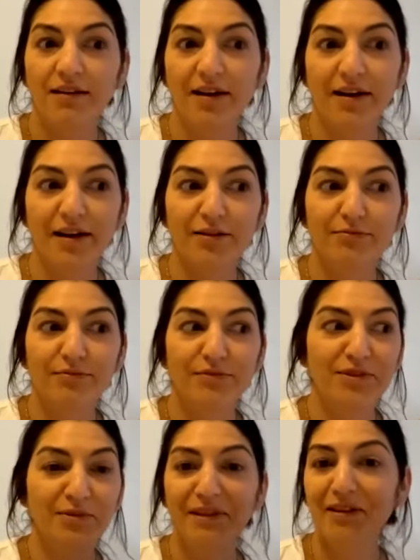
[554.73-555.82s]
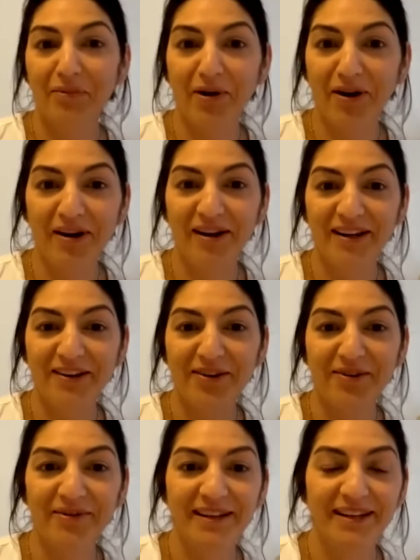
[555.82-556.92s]
um, doing their part, you
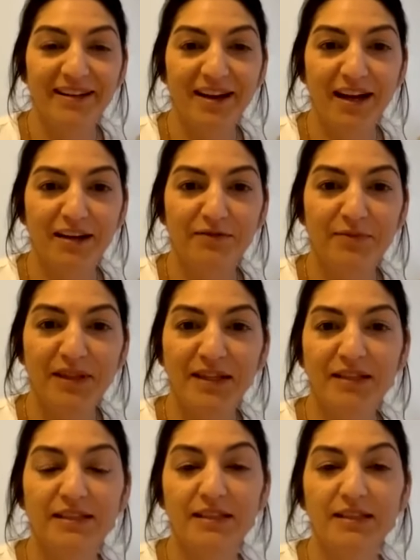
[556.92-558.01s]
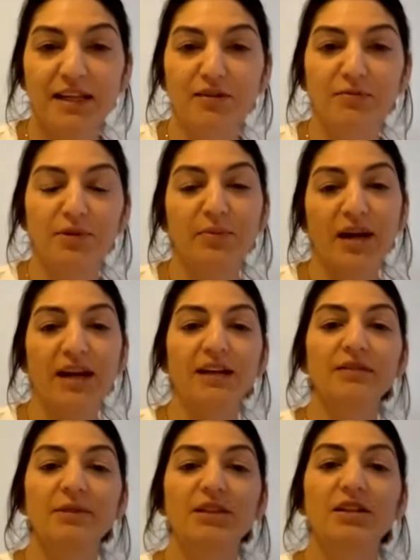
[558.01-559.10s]
know, in kind of being a sustainable
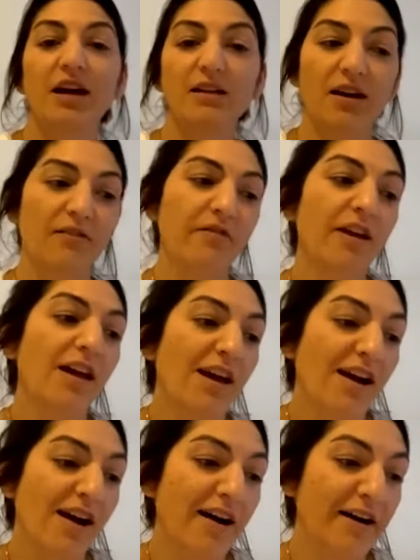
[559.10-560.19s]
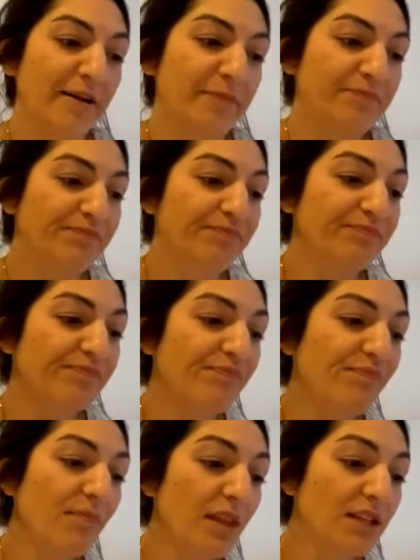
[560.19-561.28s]
brand, which I love. Um,
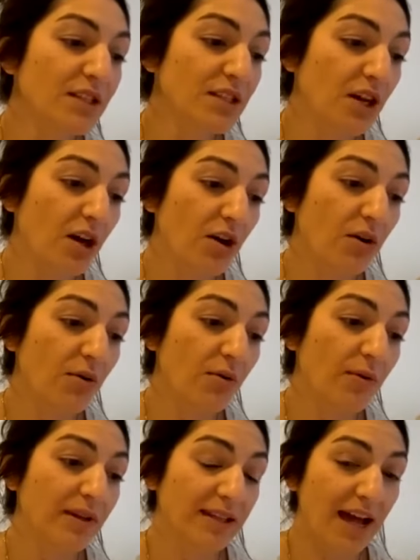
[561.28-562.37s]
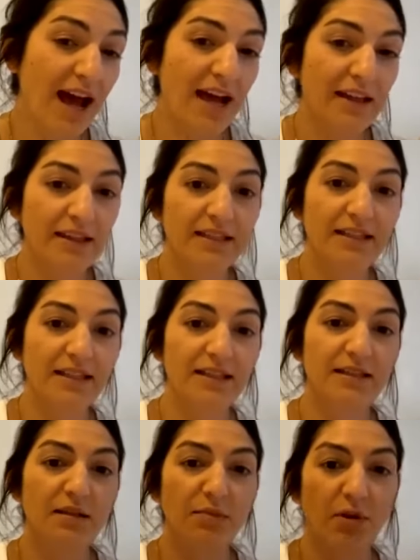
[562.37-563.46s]
so yeah, this
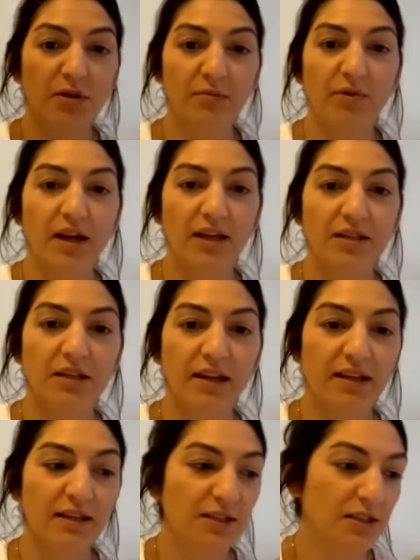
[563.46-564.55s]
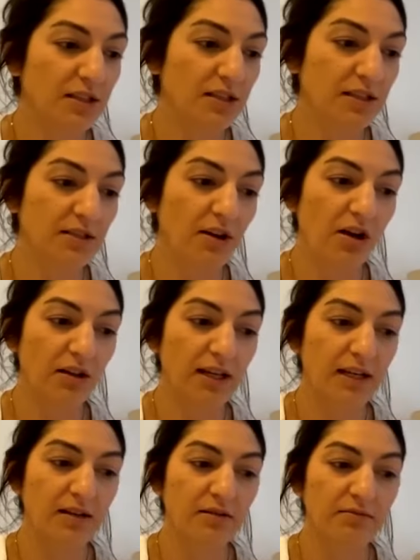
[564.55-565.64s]
is the Boll Branch. I think it's just the
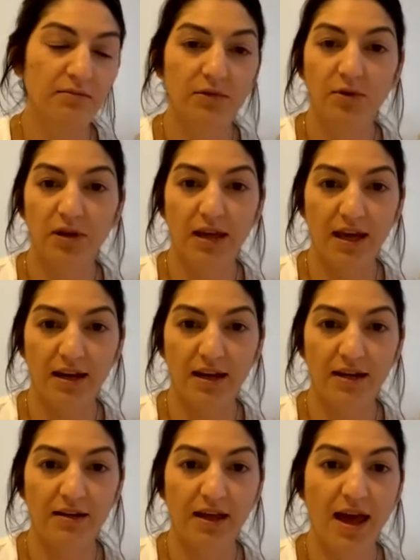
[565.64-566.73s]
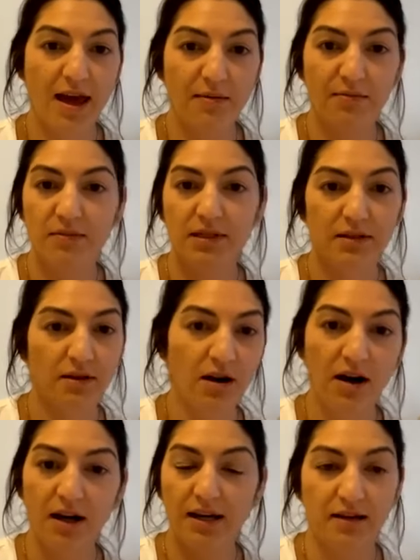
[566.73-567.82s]
solid organic hemmed
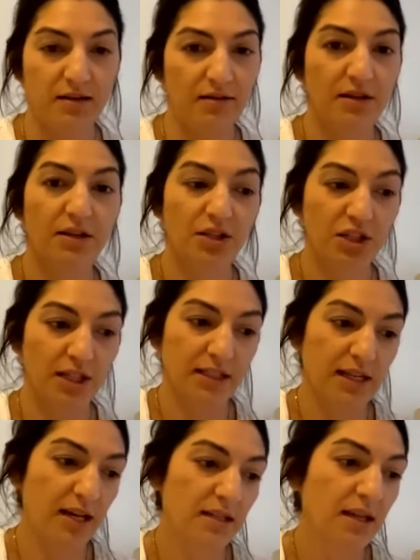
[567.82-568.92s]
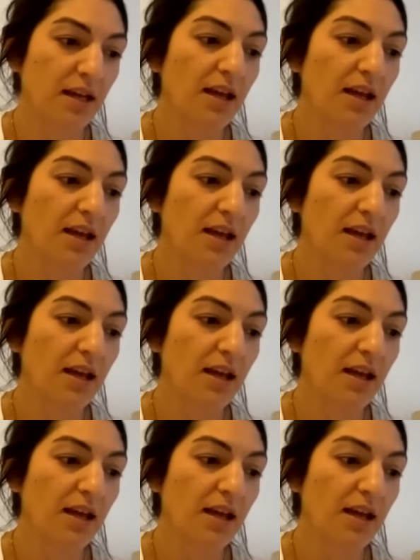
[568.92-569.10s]
cotton sheet set.